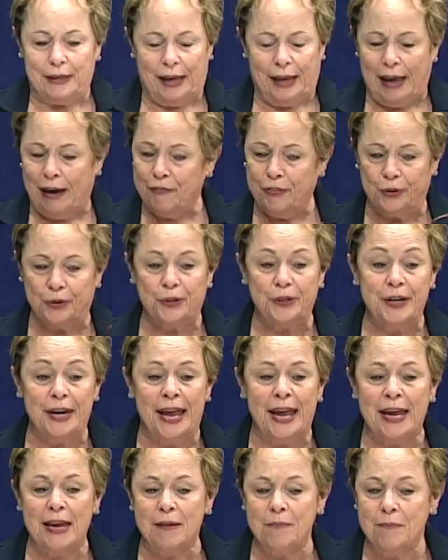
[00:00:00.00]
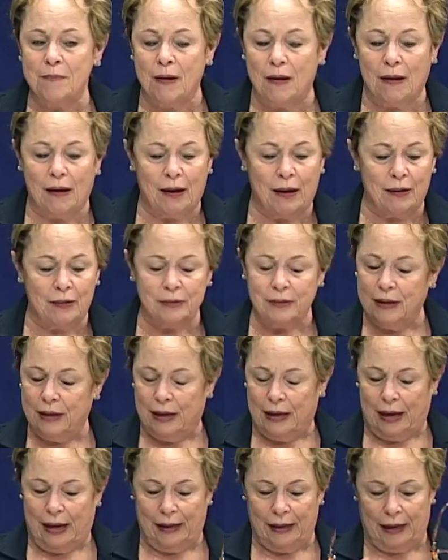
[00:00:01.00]
have their name uh,
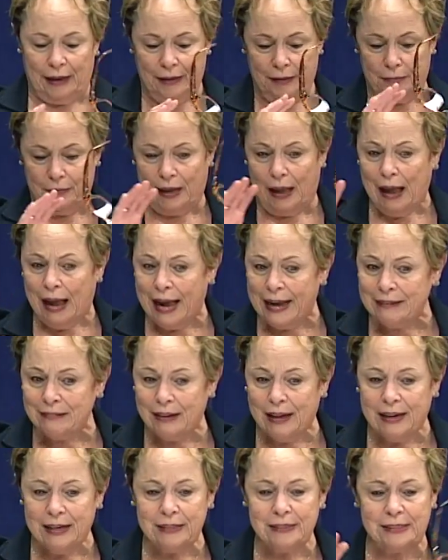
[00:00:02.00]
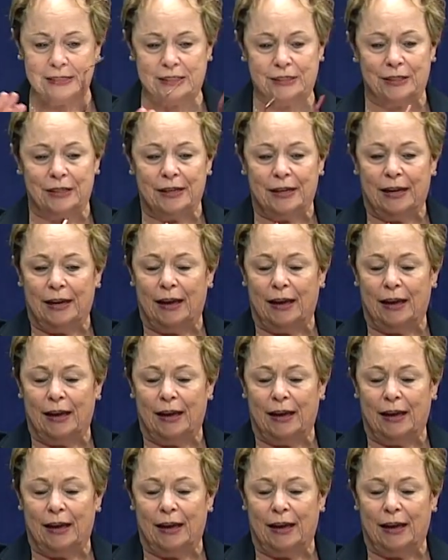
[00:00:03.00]
in highlights.